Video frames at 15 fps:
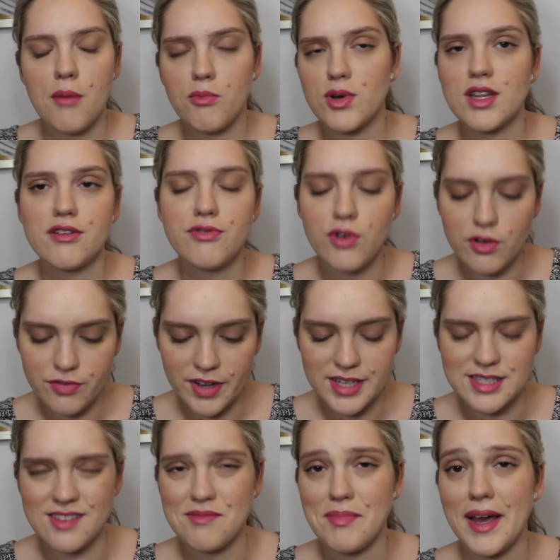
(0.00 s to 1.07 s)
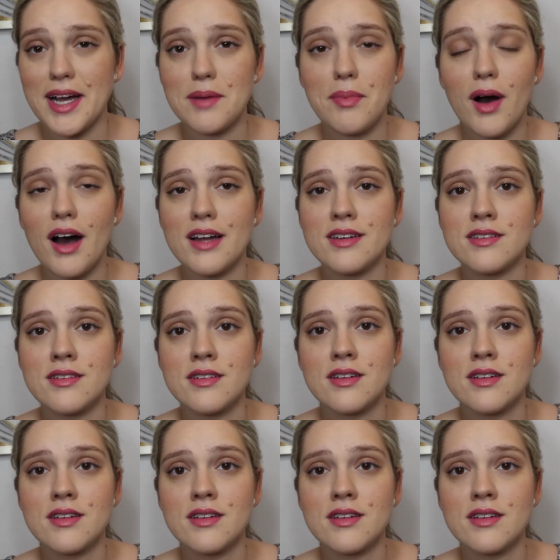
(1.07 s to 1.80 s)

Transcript: with a full face of makeup on,